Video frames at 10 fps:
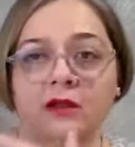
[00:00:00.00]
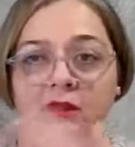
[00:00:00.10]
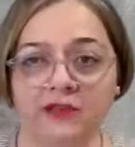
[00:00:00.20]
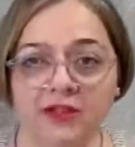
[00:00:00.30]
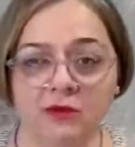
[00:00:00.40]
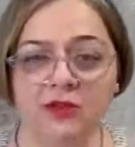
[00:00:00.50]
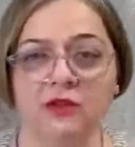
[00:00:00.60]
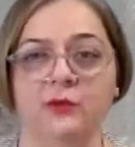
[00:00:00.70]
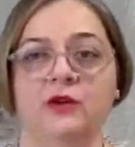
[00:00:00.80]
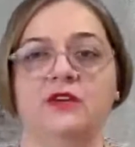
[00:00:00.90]
living with
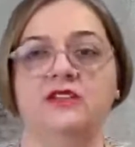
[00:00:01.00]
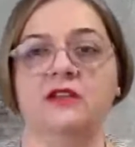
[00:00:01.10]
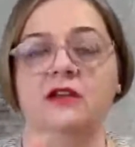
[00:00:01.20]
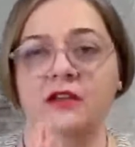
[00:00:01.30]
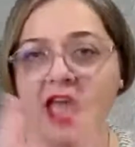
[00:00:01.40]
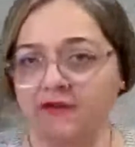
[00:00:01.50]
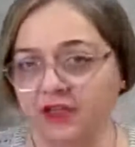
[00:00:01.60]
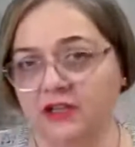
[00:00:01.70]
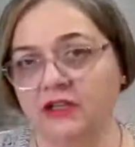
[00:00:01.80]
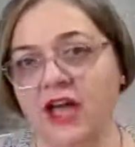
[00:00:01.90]
the person,
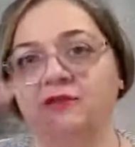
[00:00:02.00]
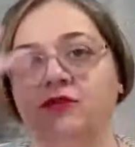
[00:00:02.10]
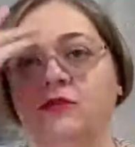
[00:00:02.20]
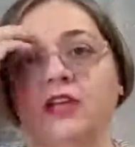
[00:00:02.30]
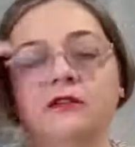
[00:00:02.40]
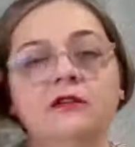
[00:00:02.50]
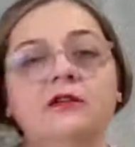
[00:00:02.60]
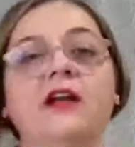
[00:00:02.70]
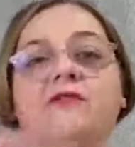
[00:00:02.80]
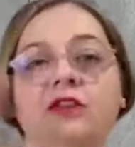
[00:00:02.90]
having a life
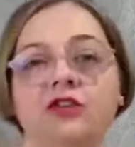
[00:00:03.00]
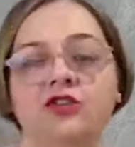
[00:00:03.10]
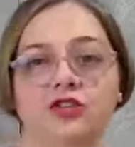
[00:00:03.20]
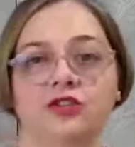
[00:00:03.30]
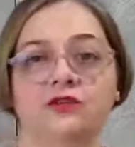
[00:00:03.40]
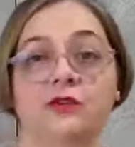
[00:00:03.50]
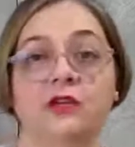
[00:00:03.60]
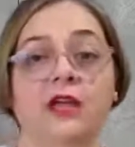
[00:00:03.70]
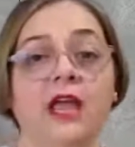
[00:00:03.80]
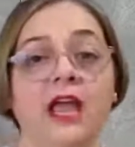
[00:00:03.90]
together, having
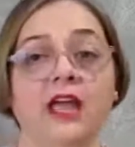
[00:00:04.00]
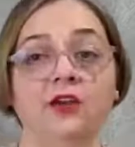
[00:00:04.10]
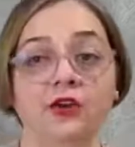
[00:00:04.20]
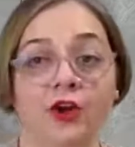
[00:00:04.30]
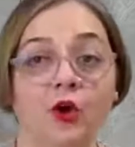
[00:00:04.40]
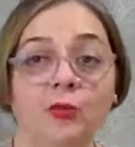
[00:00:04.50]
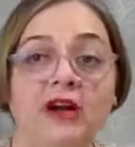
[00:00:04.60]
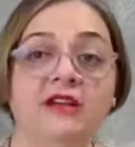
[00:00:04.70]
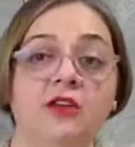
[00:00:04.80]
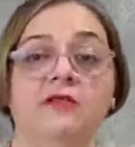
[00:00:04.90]
children. And
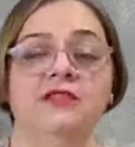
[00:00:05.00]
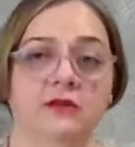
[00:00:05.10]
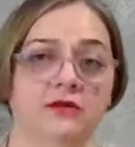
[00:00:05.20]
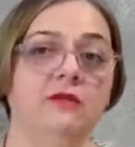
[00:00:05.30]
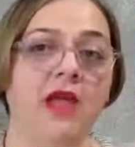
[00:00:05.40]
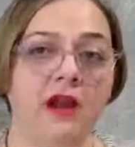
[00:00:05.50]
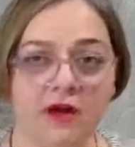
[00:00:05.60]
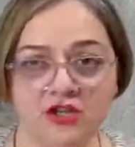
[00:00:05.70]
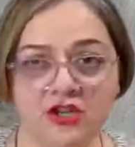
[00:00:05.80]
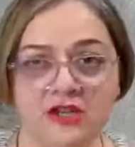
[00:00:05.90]
part of those
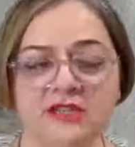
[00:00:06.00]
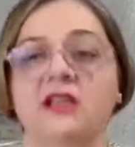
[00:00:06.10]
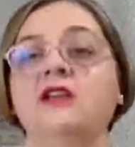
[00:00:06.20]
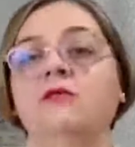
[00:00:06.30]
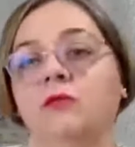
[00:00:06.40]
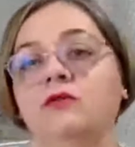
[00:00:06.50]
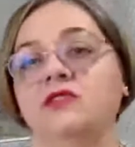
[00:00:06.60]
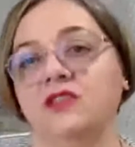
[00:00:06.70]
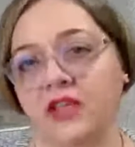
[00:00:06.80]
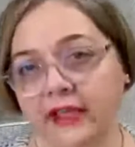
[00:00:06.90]
marriages, in
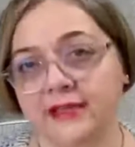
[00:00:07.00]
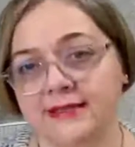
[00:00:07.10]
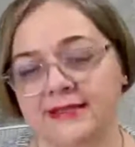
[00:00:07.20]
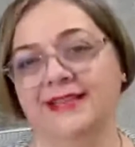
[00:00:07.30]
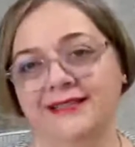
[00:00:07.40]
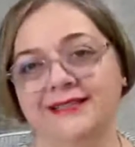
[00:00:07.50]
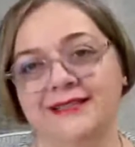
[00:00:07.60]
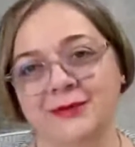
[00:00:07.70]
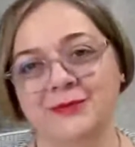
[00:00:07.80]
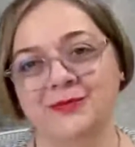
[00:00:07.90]
most
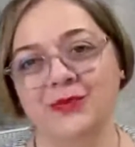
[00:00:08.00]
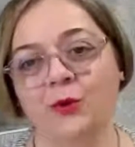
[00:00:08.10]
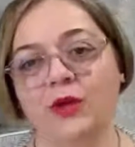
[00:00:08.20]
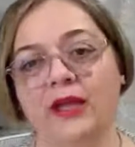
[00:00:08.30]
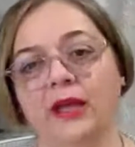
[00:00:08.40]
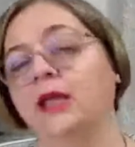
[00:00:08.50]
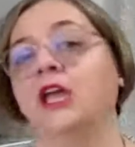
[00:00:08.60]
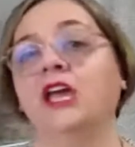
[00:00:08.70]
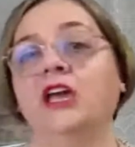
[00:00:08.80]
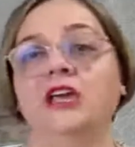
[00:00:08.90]
cases, okay,
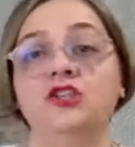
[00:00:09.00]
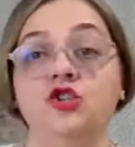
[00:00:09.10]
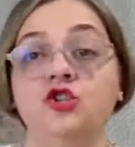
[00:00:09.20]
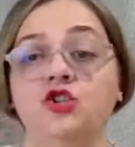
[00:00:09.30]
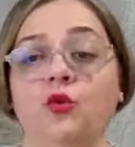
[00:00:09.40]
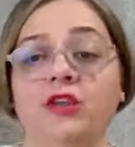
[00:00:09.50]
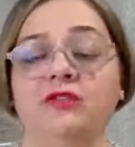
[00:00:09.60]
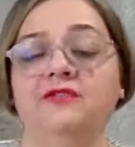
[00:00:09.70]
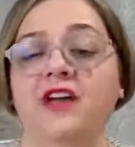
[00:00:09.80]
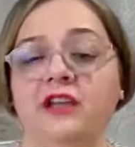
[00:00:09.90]
it's
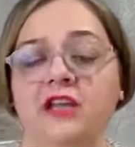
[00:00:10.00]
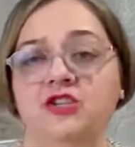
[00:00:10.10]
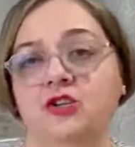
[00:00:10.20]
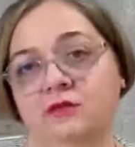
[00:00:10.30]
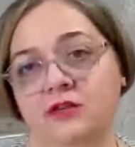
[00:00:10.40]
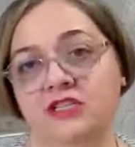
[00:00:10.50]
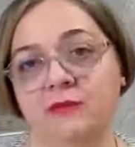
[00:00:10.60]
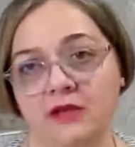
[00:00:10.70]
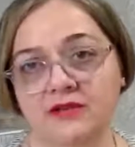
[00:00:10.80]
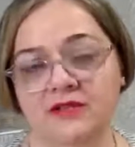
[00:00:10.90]
joint financial
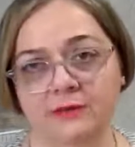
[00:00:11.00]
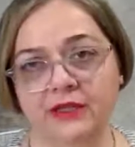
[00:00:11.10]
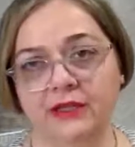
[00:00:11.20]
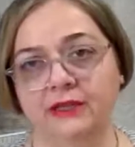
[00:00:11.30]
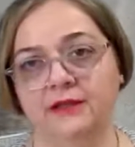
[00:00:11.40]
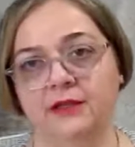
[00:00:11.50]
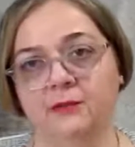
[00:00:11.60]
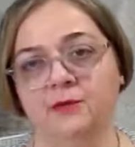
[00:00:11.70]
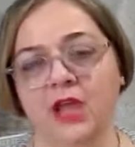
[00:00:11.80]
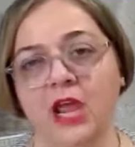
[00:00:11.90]
responsibility.